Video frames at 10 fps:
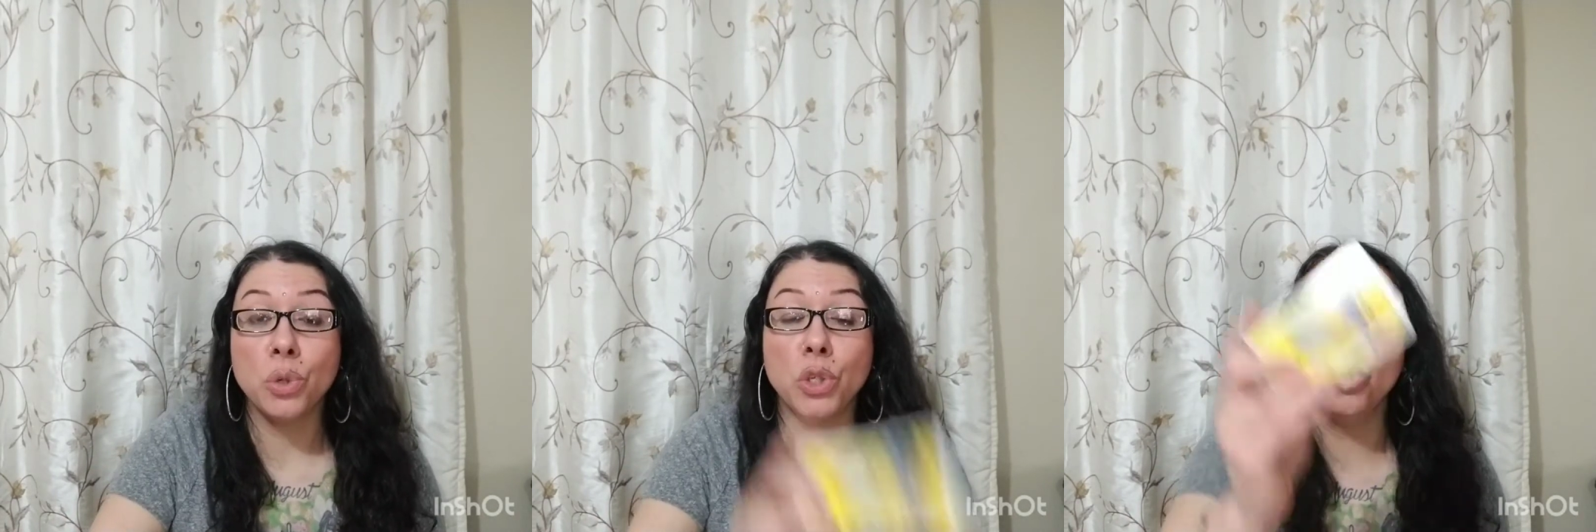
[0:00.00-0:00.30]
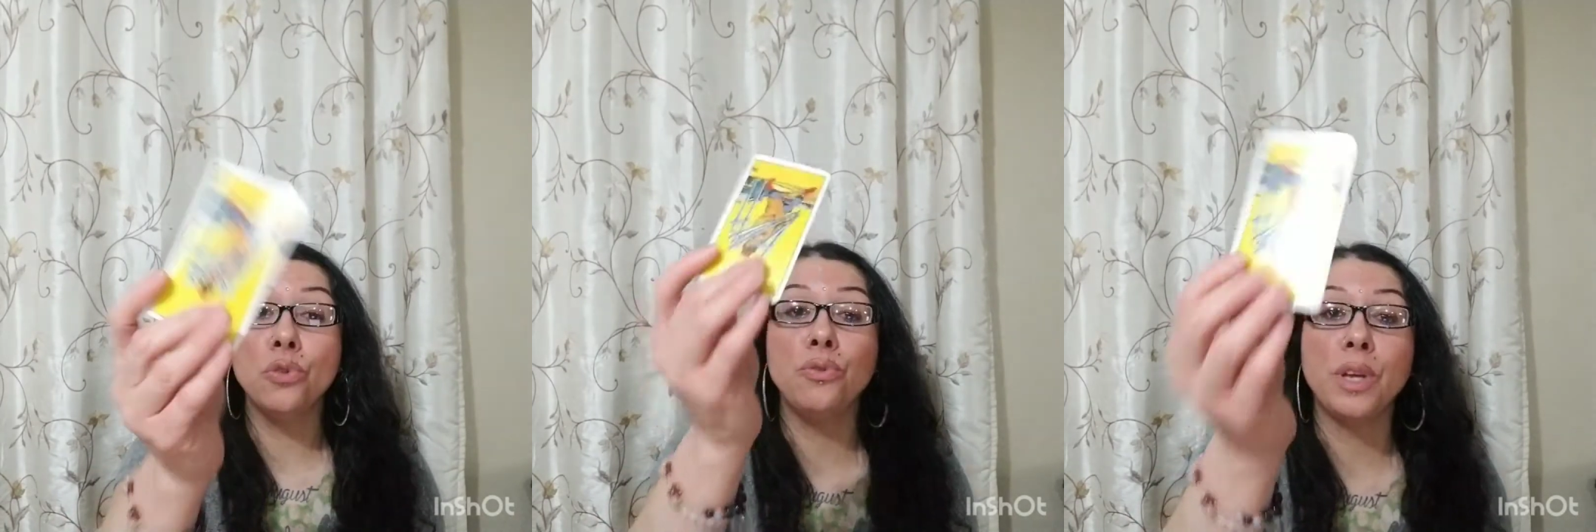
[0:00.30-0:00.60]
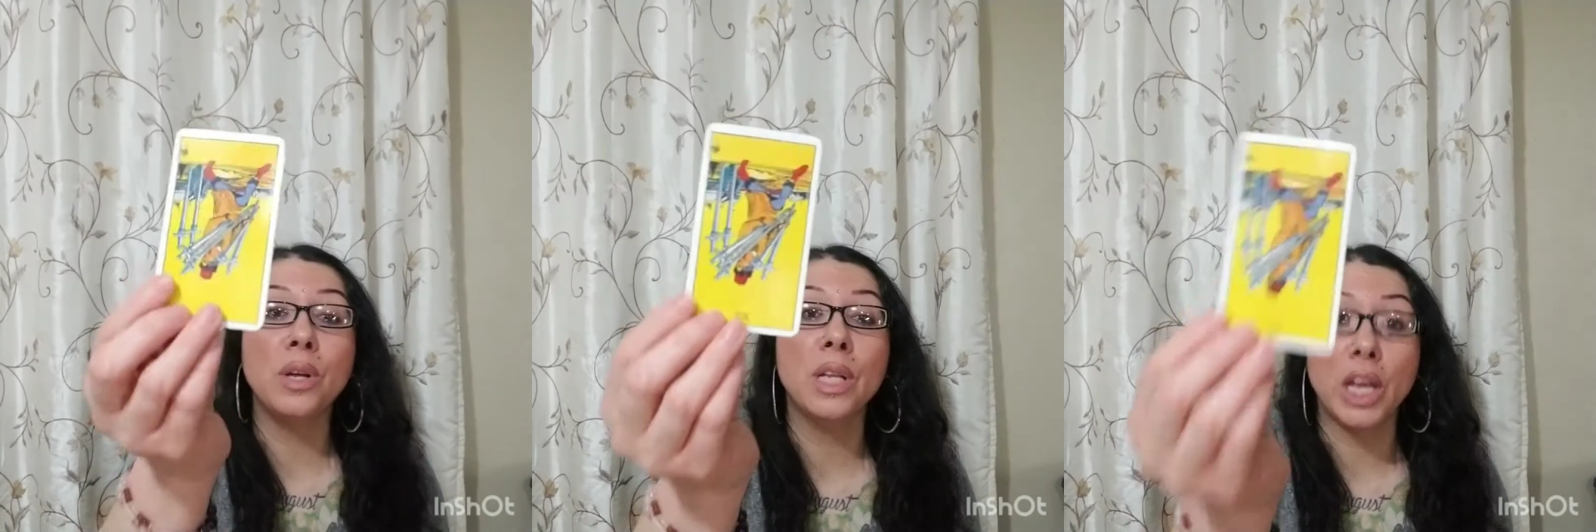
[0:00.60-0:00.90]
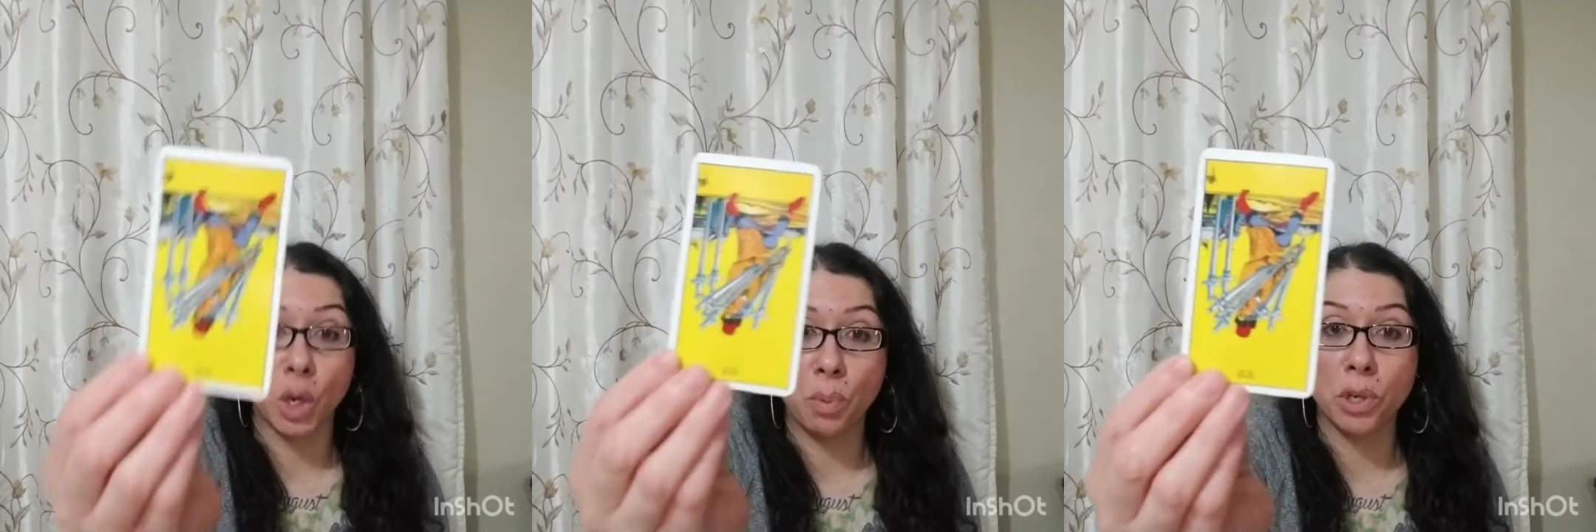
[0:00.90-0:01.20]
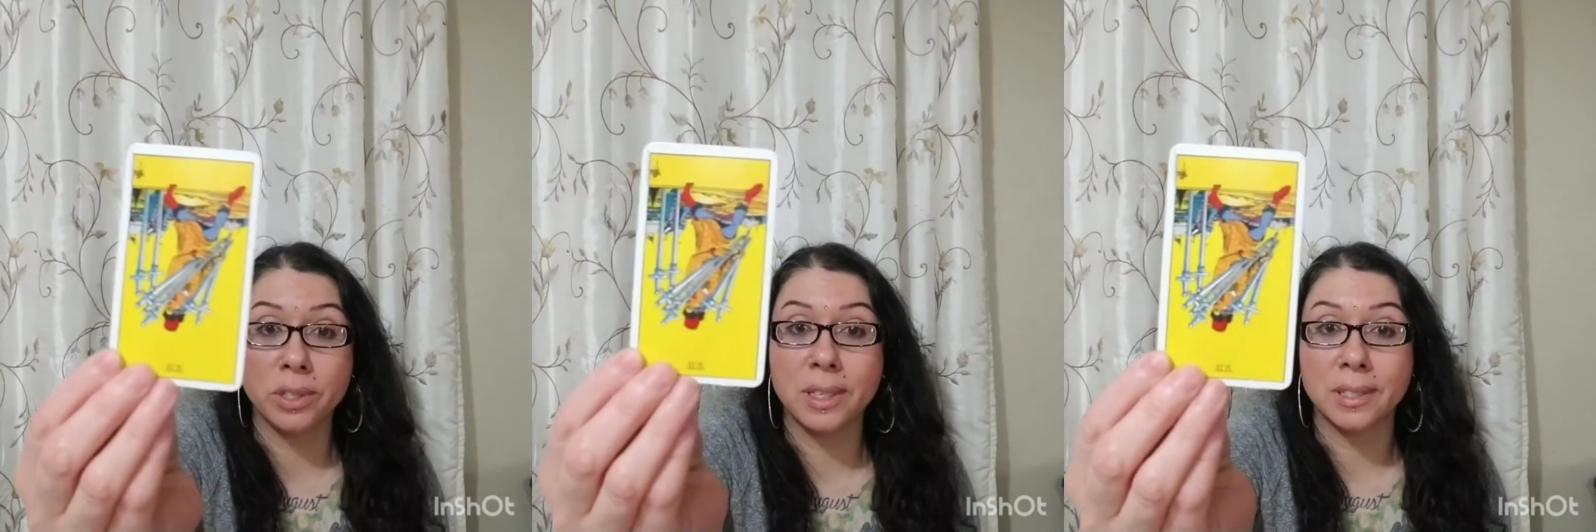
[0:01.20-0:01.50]
you feel like your
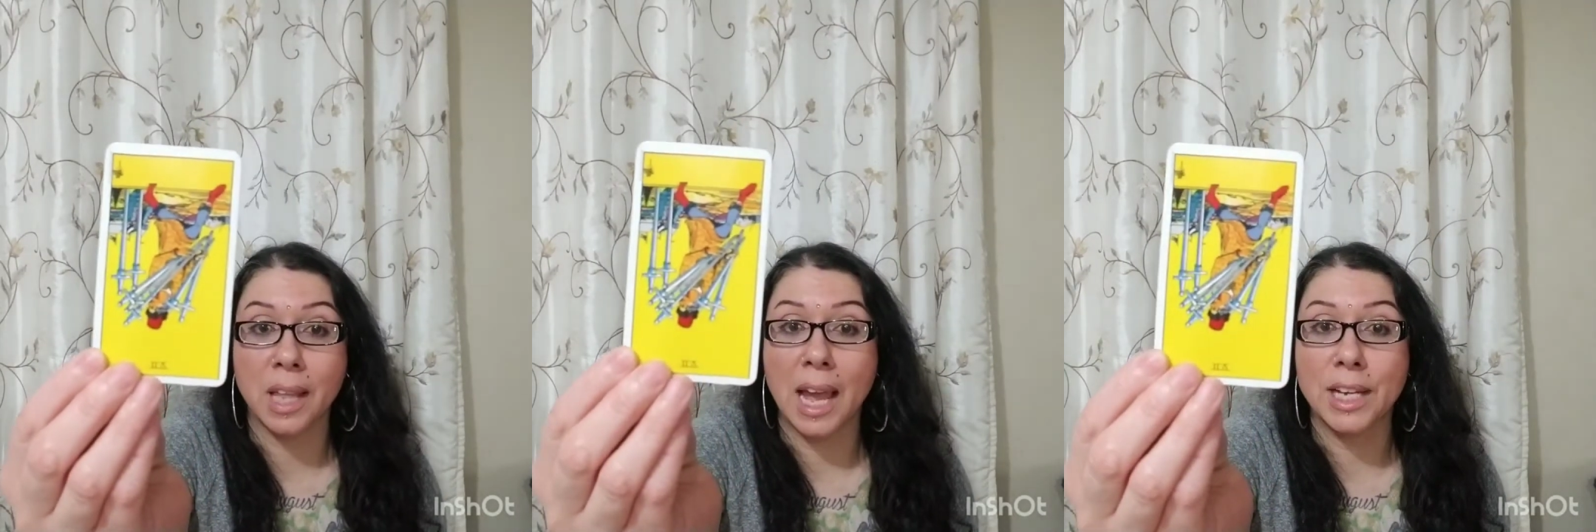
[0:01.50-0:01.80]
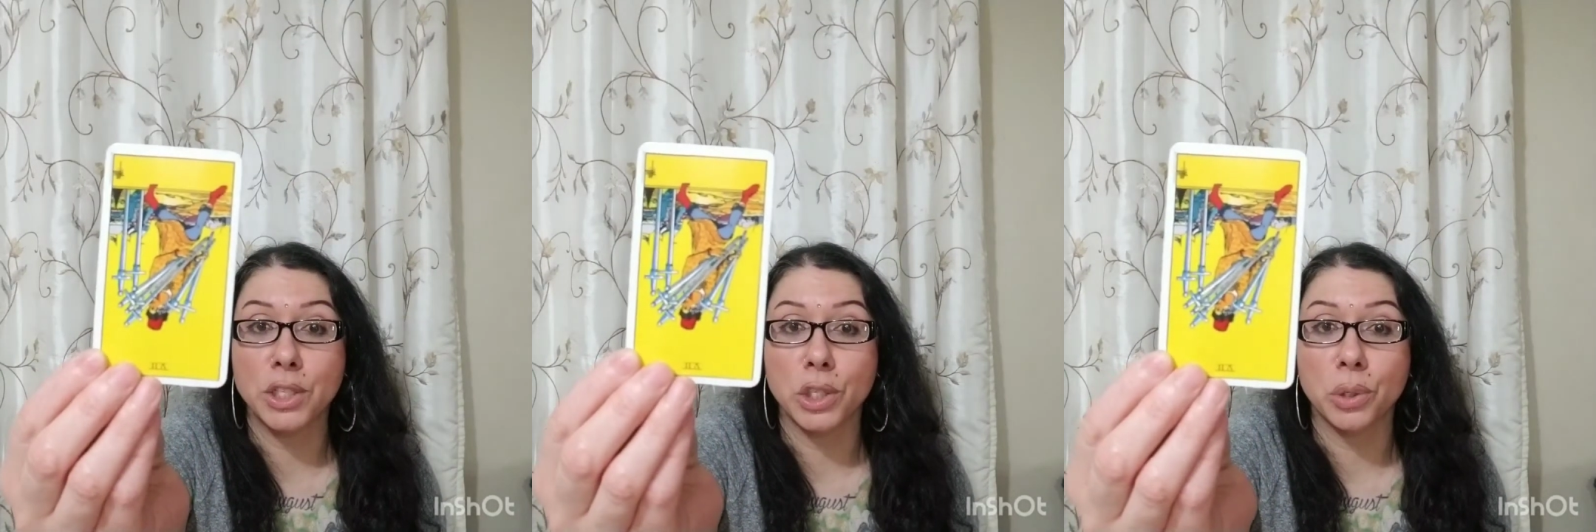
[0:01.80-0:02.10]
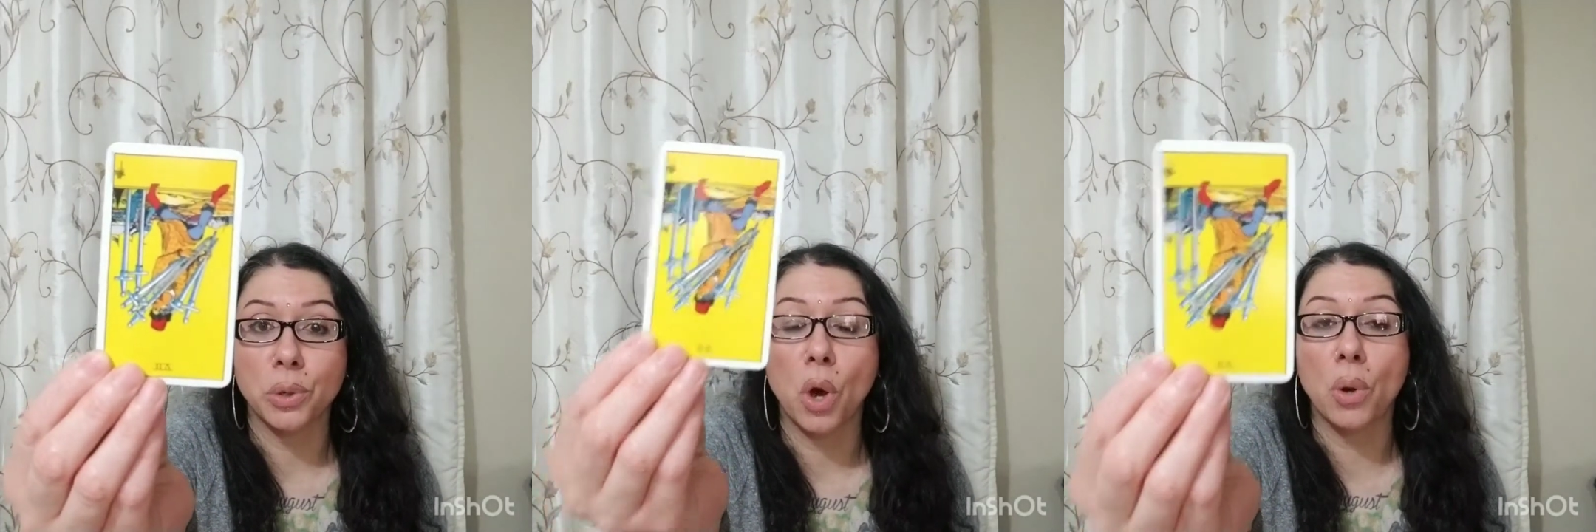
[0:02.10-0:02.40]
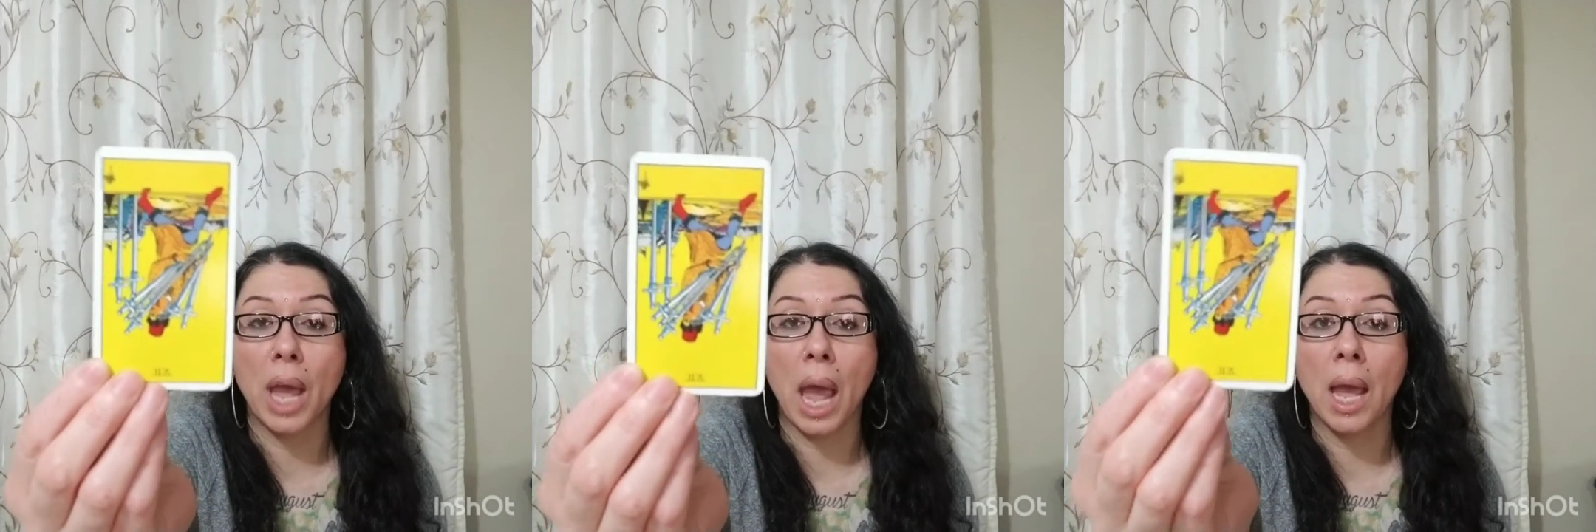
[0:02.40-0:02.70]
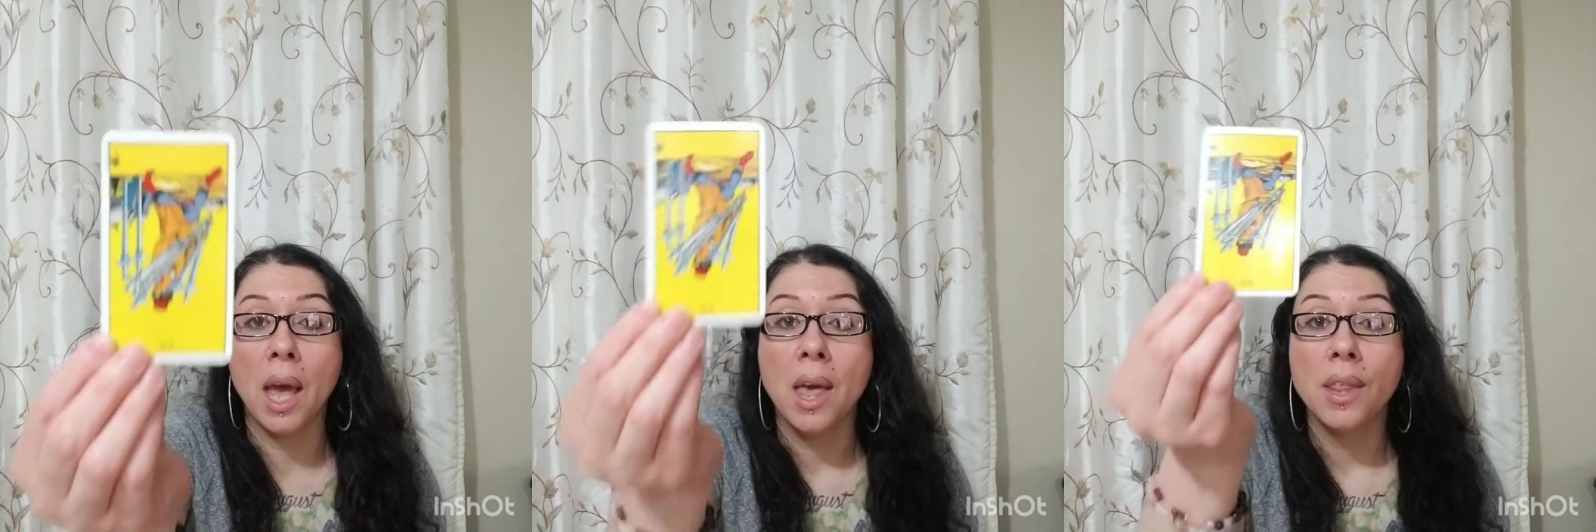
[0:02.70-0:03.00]
person is lying to you, okay?